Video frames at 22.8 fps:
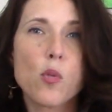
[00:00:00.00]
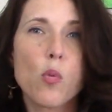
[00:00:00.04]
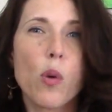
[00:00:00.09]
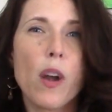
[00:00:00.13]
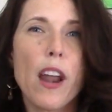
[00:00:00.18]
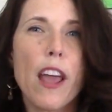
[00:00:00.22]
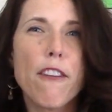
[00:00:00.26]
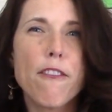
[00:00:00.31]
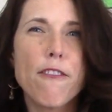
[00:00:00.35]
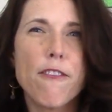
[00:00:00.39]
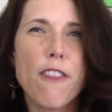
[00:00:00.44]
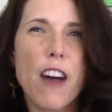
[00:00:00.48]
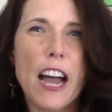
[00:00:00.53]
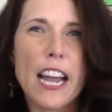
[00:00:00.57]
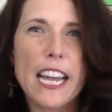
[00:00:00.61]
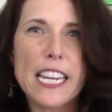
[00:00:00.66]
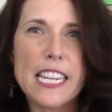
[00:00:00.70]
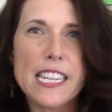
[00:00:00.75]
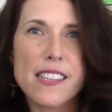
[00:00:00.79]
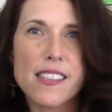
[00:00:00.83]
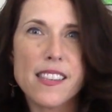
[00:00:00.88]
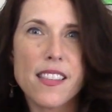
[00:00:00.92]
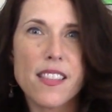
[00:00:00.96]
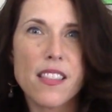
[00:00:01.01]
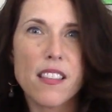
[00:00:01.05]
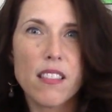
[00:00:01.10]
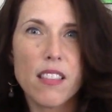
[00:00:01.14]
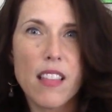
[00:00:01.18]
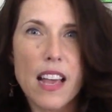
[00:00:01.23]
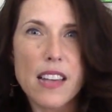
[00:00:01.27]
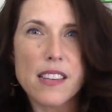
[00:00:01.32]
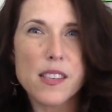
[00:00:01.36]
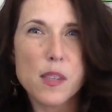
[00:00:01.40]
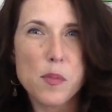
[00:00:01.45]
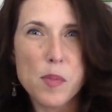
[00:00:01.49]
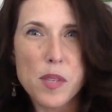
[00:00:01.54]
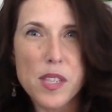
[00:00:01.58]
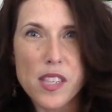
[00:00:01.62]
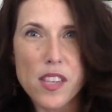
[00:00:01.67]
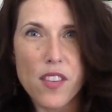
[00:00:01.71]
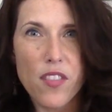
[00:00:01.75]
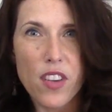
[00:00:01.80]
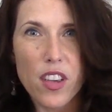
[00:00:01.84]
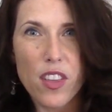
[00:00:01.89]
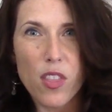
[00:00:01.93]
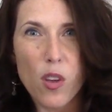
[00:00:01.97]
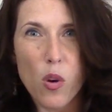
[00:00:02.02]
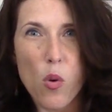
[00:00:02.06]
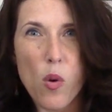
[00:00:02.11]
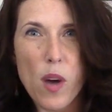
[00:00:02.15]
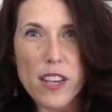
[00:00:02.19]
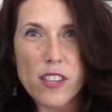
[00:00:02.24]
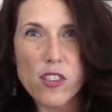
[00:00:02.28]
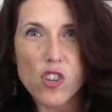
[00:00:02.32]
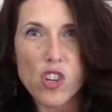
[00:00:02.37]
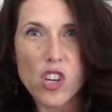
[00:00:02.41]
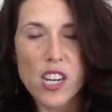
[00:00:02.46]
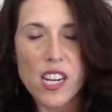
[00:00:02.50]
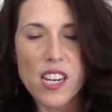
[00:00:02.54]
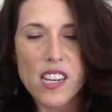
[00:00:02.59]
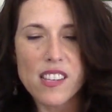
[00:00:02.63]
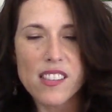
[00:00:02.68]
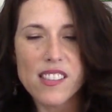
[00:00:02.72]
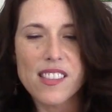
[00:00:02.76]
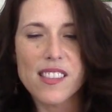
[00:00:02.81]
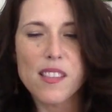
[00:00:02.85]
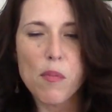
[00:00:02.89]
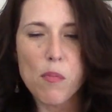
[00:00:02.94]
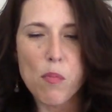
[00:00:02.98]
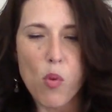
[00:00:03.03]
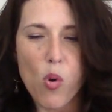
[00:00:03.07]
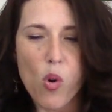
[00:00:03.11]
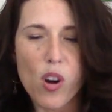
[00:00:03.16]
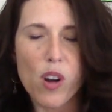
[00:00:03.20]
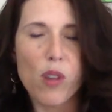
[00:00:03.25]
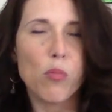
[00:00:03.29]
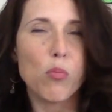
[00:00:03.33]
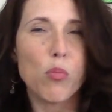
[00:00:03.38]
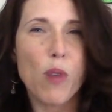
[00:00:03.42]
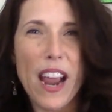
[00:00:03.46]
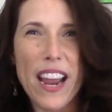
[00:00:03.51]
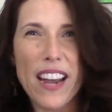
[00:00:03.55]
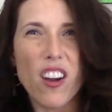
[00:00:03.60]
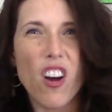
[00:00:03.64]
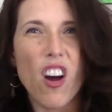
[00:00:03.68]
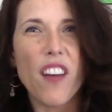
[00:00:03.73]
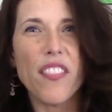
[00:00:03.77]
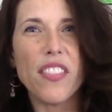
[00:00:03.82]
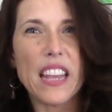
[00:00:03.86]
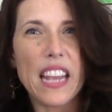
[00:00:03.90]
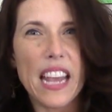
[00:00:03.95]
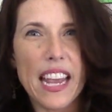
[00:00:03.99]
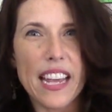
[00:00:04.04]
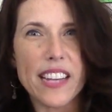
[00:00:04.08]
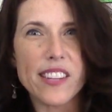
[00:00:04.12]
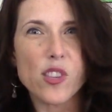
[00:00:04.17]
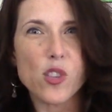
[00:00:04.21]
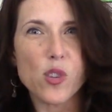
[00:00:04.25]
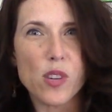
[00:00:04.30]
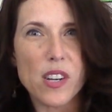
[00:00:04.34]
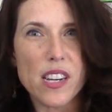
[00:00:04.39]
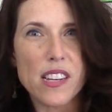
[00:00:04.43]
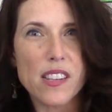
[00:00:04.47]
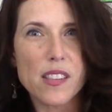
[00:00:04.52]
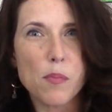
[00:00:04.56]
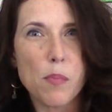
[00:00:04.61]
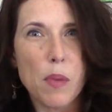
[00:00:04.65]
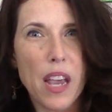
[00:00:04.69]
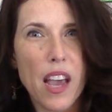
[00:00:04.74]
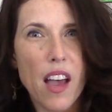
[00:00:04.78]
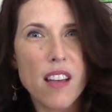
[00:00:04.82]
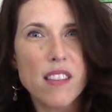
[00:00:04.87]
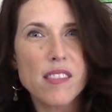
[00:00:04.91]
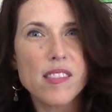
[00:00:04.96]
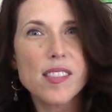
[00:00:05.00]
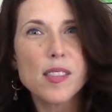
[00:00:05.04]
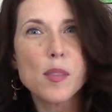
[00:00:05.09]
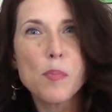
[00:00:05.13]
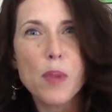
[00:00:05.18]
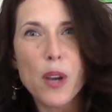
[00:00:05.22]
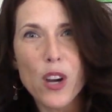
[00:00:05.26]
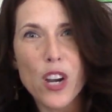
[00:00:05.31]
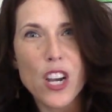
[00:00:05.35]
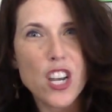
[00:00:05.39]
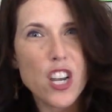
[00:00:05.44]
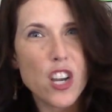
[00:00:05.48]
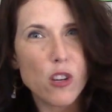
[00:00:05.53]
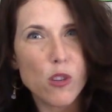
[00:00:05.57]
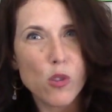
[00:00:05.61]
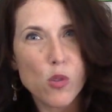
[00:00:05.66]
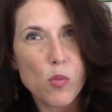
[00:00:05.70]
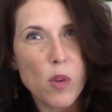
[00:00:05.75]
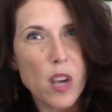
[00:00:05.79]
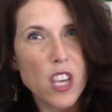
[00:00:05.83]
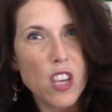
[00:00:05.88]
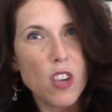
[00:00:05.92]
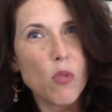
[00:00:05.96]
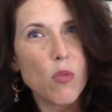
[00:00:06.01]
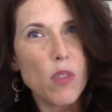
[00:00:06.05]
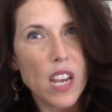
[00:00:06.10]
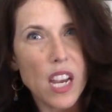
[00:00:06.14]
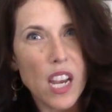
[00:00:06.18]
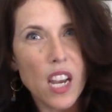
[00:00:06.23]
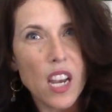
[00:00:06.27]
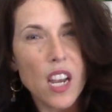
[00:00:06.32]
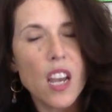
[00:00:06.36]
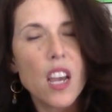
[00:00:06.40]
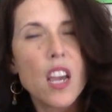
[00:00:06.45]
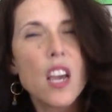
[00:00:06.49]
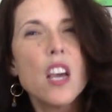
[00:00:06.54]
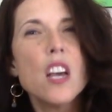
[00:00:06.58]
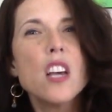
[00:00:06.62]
What I find is that the less specific the question is, the more right on the answer is, because Spirit knows what you need.